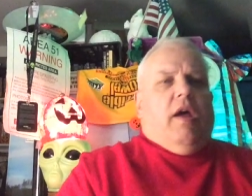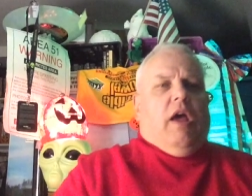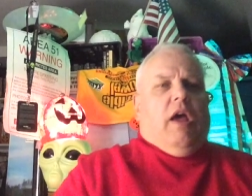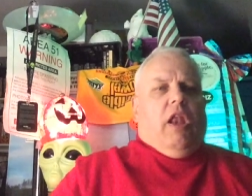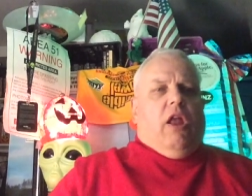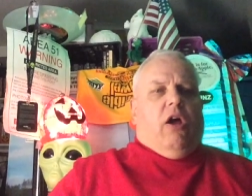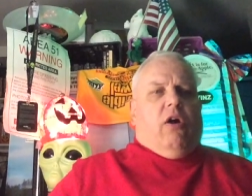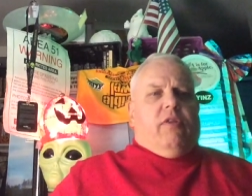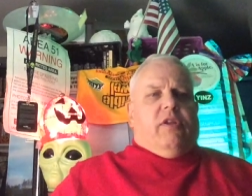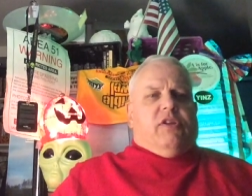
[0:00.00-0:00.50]

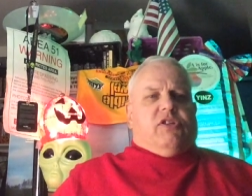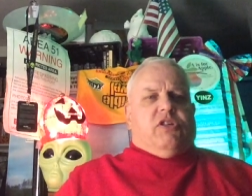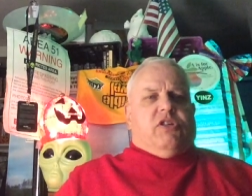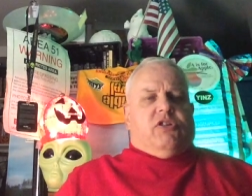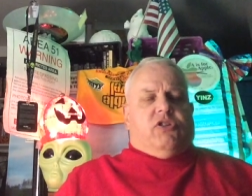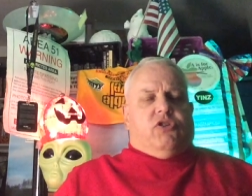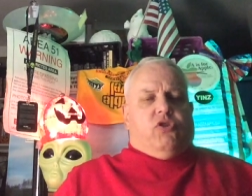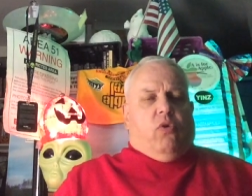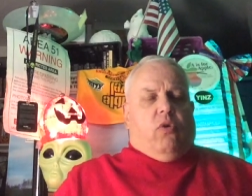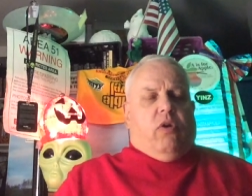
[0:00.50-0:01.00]
Hello, this
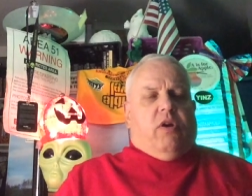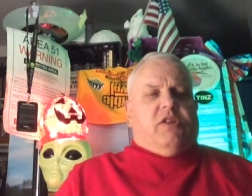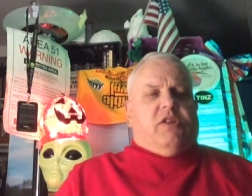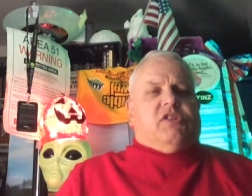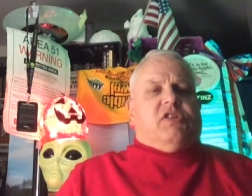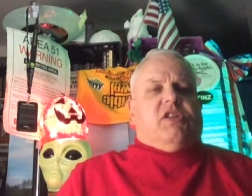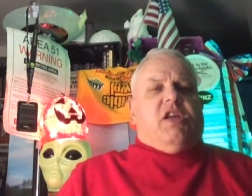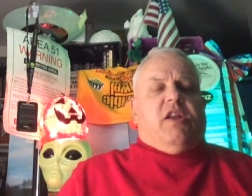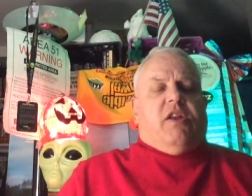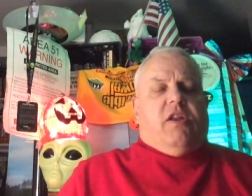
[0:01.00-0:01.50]
is
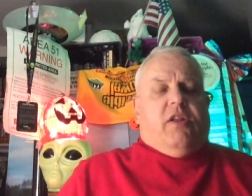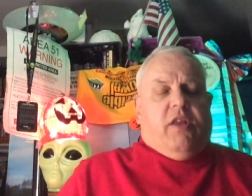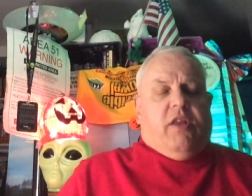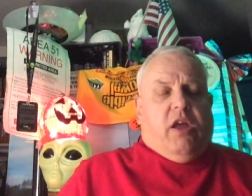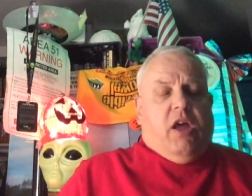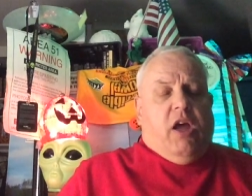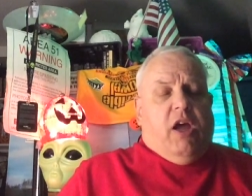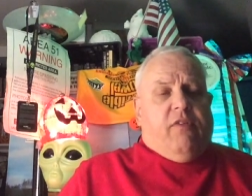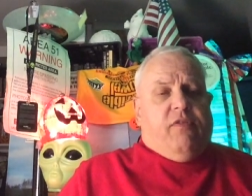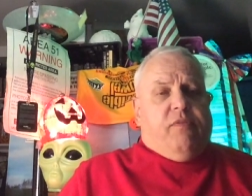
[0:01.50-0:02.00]
George, Senda the
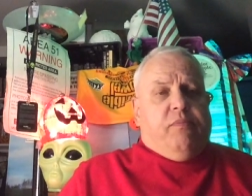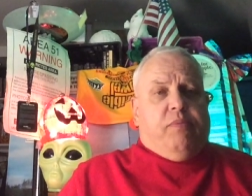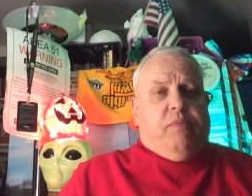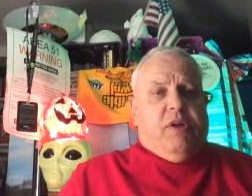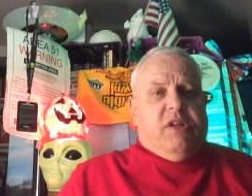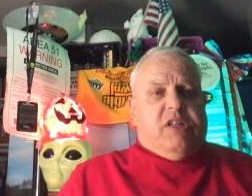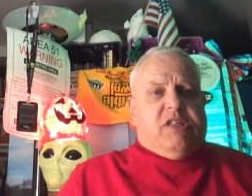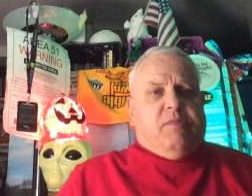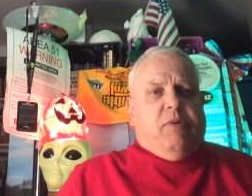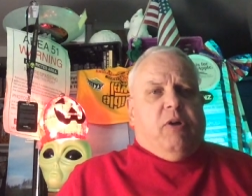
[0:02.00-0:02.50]
guy from
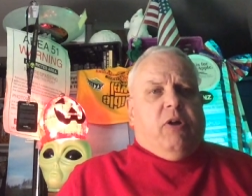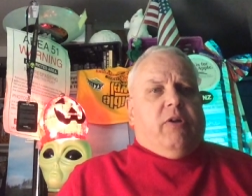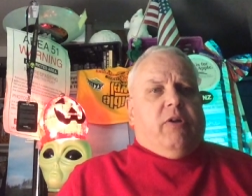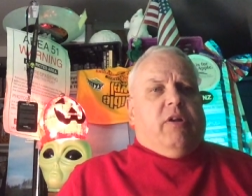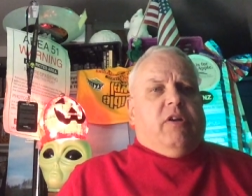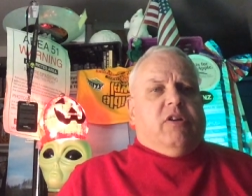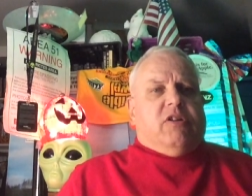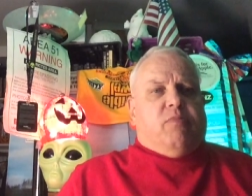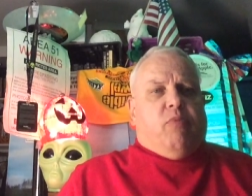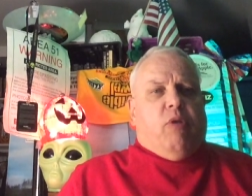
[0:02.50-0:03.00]
Pittsburgh, and
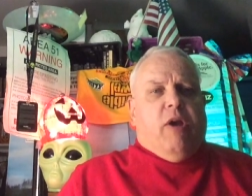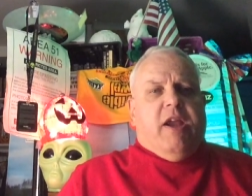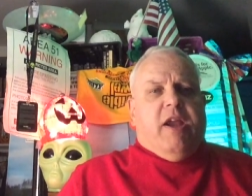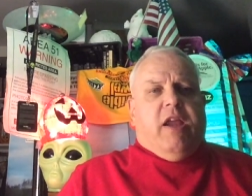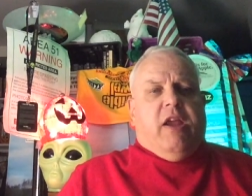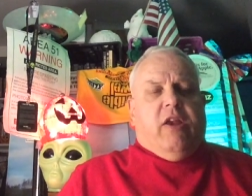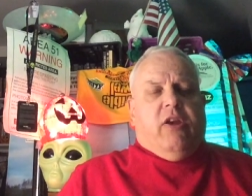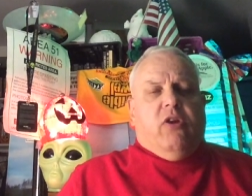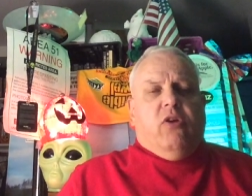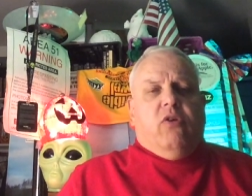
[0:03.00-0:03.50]
there's
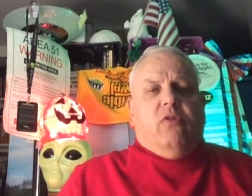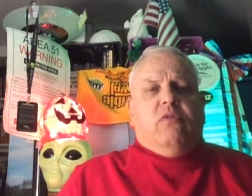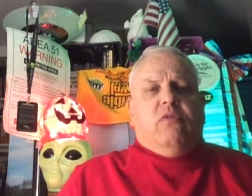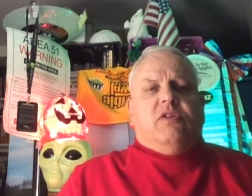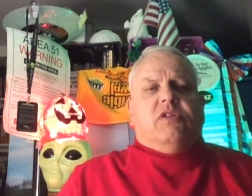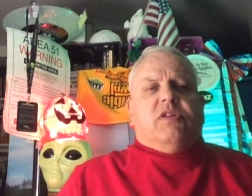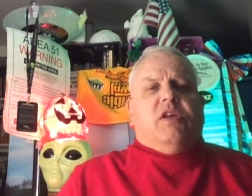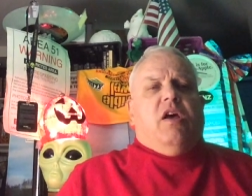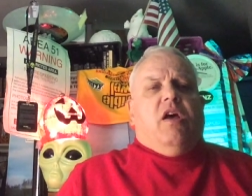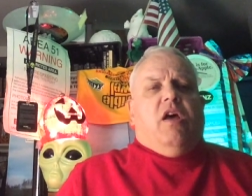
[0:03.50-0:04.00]
breaking
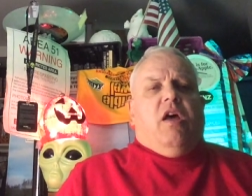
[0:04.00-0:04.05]
news.